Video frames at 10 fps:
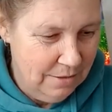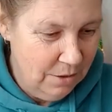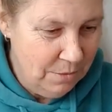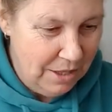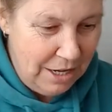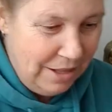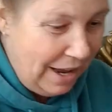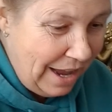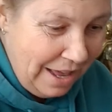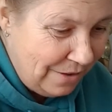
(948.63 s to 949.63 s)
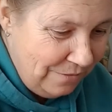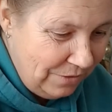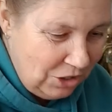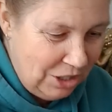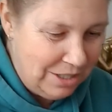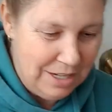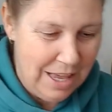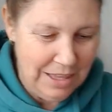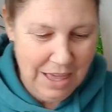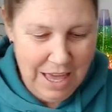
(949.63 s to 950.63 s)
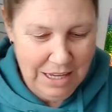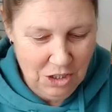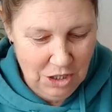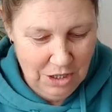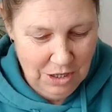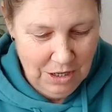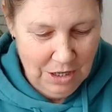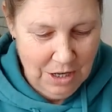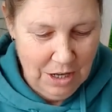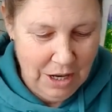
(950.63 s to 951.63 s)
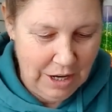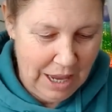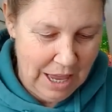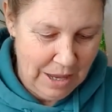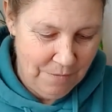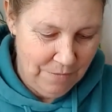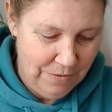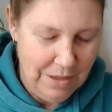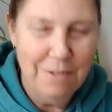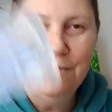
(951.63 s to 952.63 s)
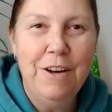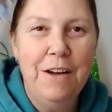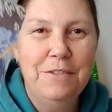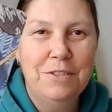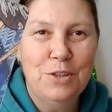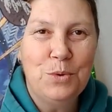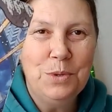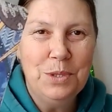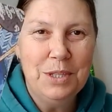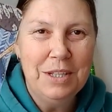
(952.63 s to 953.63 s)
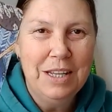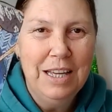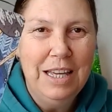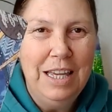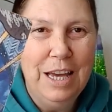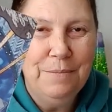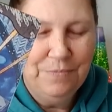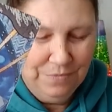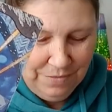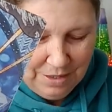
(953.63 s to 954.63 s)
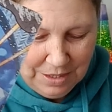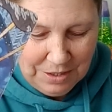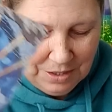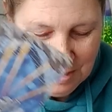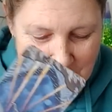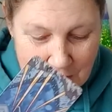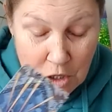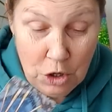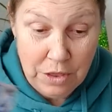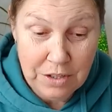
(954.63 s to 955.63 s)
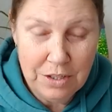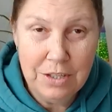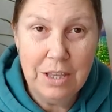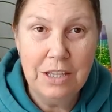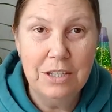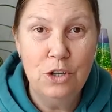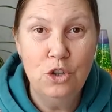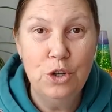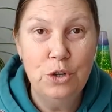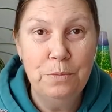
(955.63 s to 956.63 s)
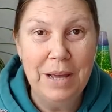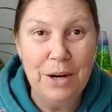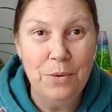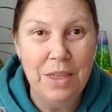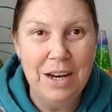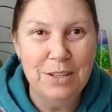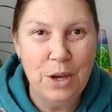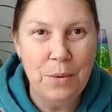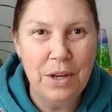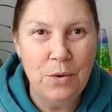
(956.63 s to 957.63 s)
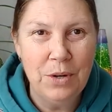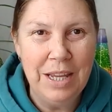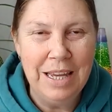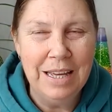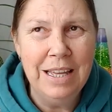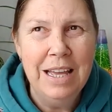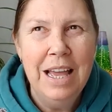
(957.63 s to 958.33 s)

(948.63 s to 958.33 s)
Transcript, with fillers: Oh, there they are, just like that. Okay, Five of Swords. Yeah, this is, you know, this is this internal battle that is going on here.